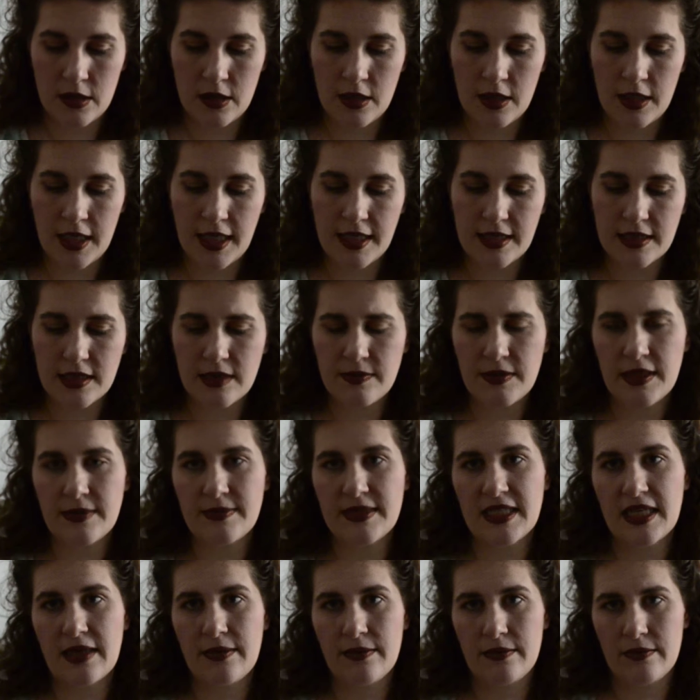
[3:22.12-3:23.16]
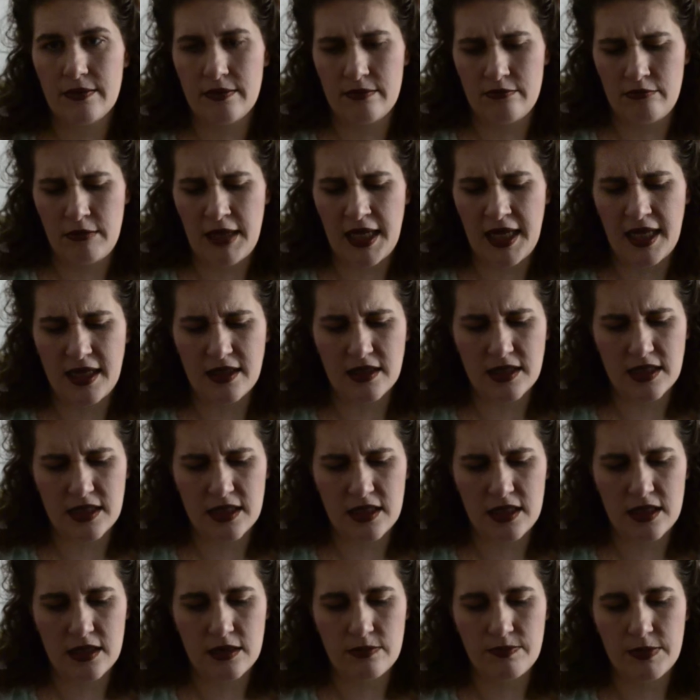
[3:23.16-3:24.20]
like sometimes I get my nails in
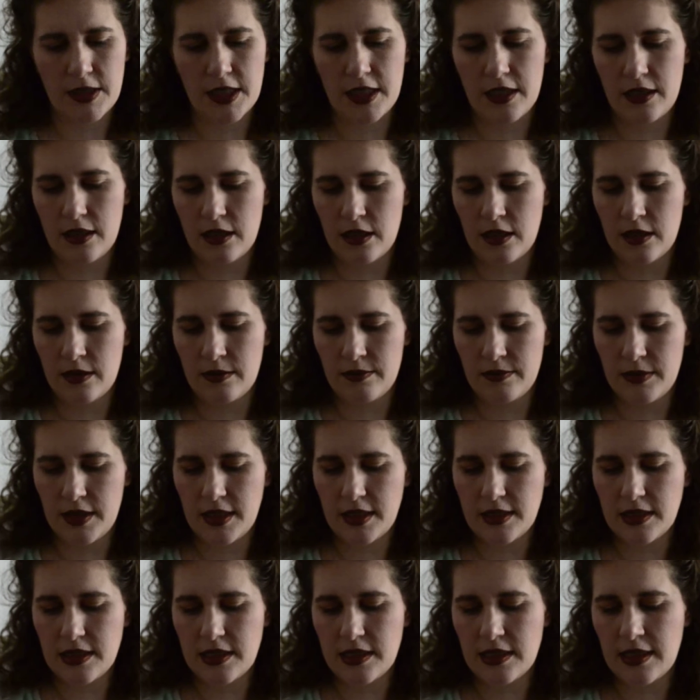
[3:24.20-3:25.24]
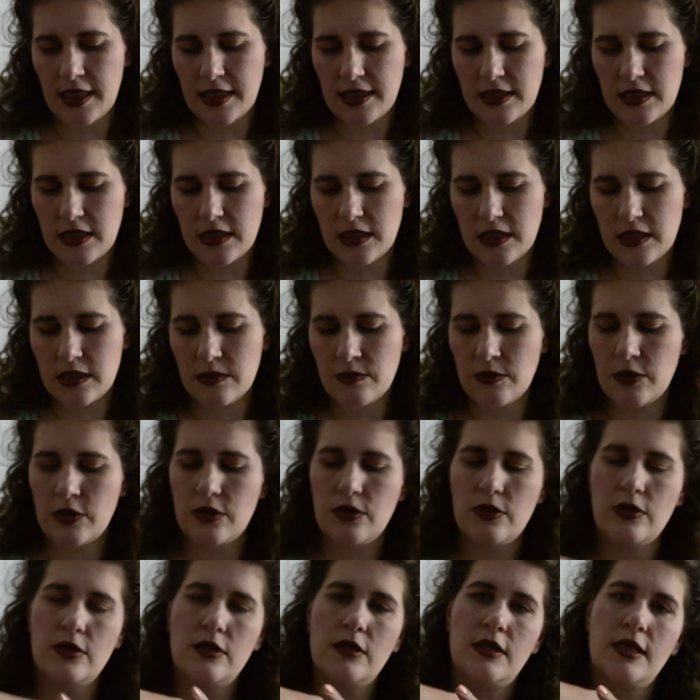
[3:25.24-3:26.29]
it, but it's nice and
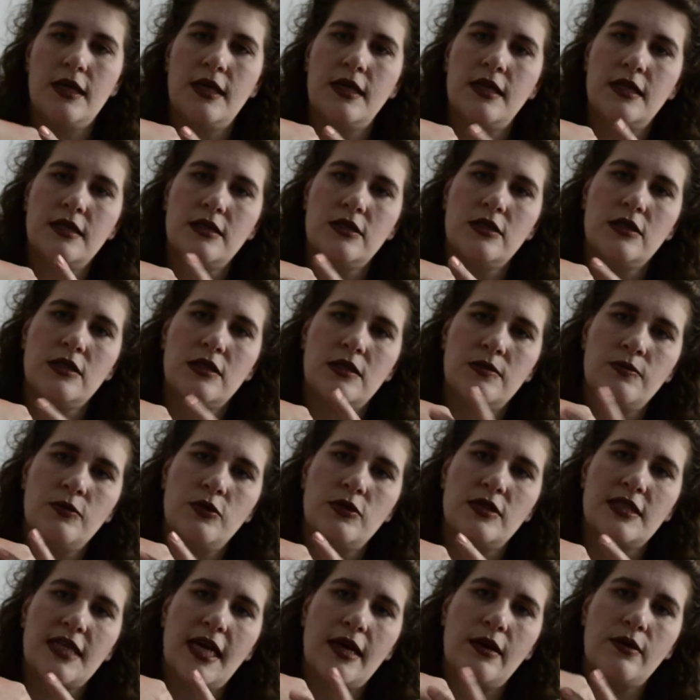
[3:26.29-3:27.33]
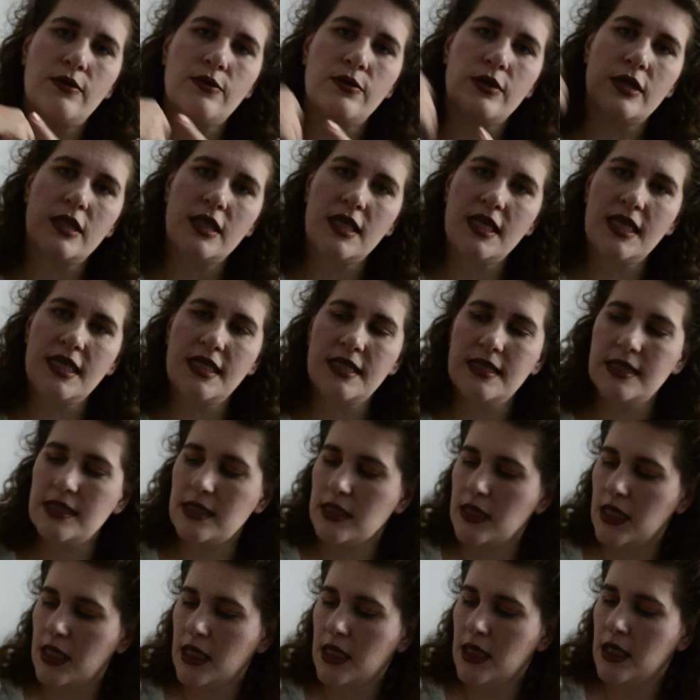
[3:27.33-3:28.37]
smooth, and it just smooths out really
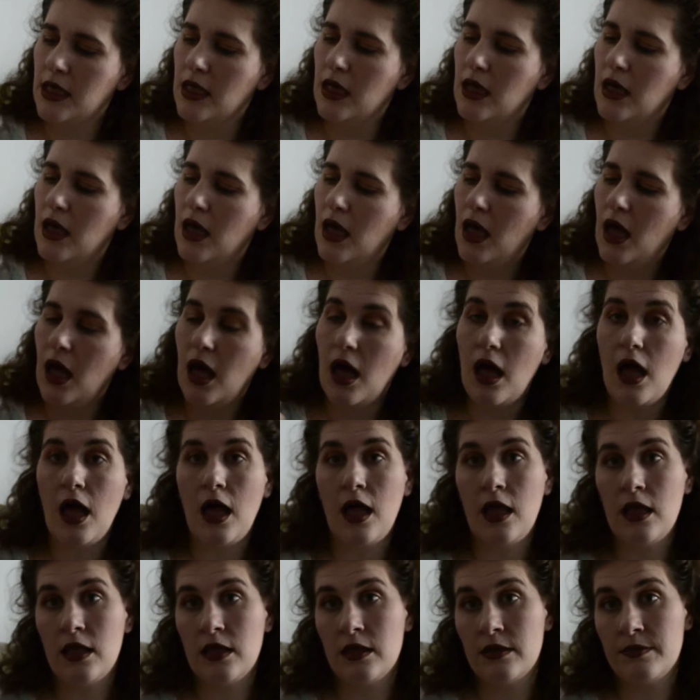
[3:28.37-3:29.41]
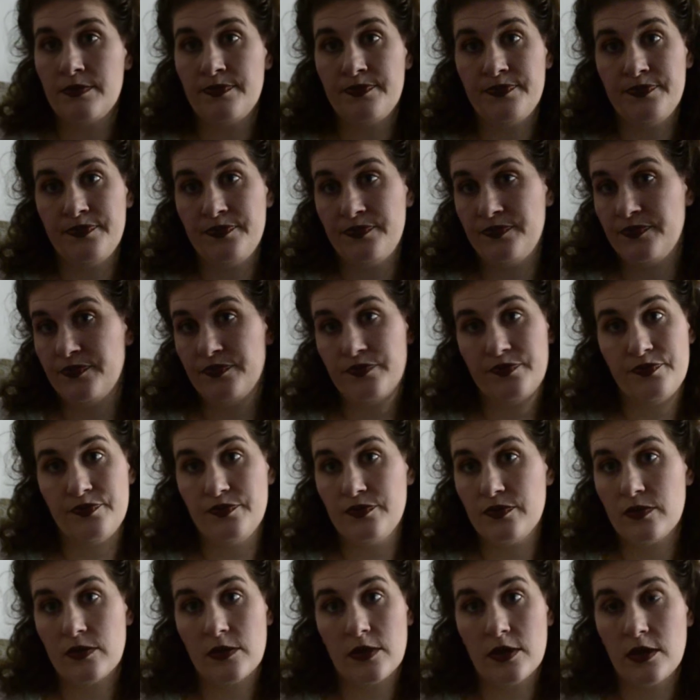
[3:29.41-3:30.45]
easily. And
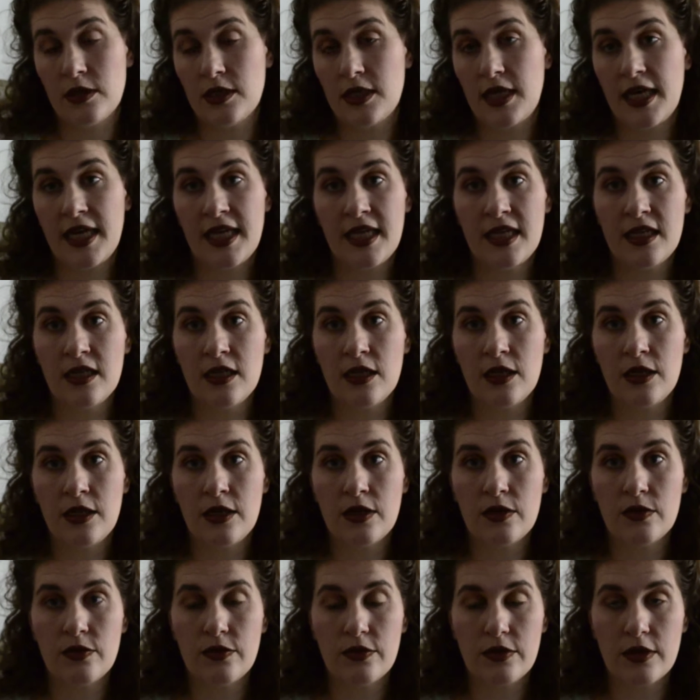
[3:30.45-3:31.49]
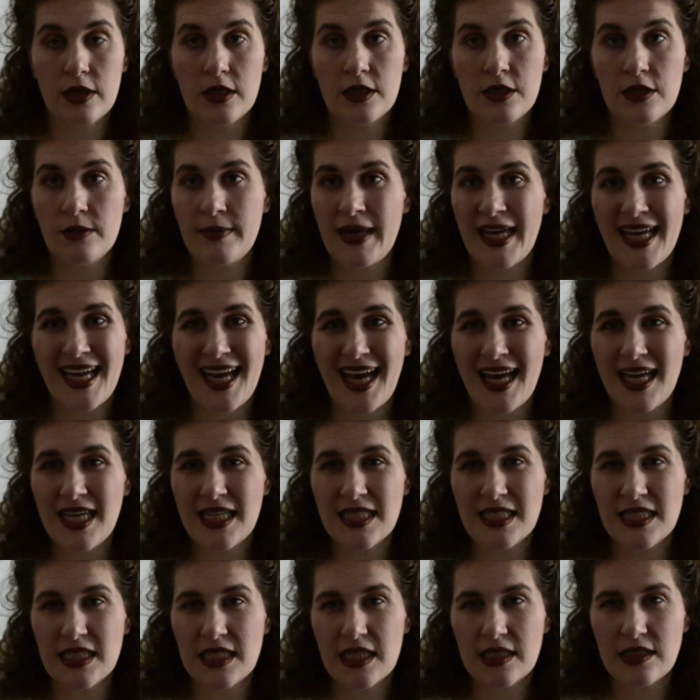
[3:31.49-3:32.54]
you know, under my
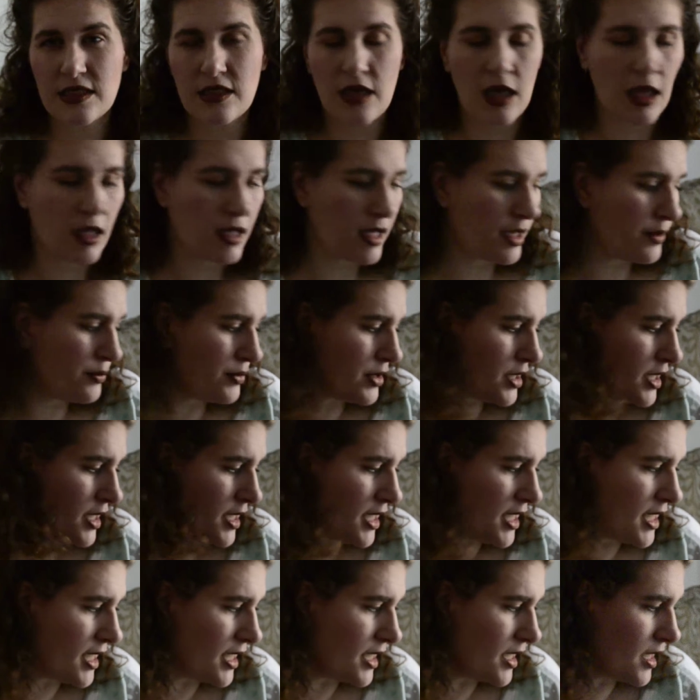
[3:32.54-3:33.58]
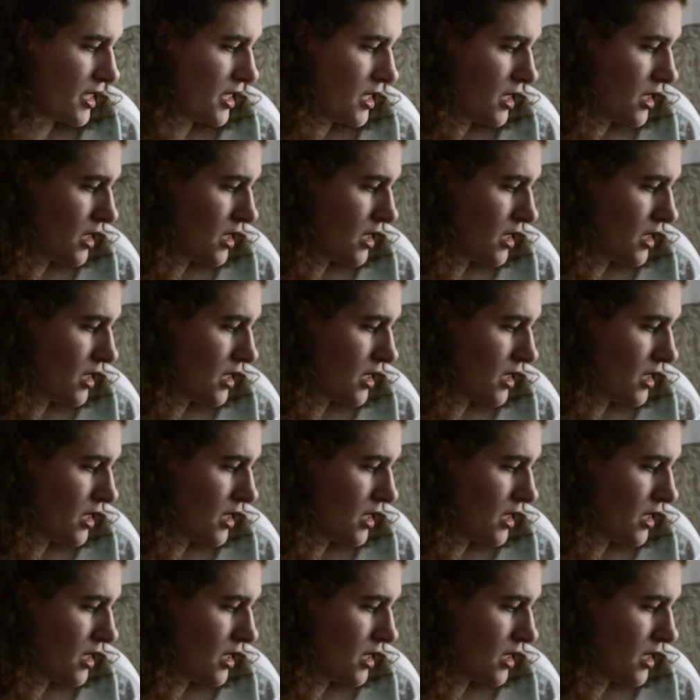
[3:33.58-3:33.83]
eyes, that's all I really need.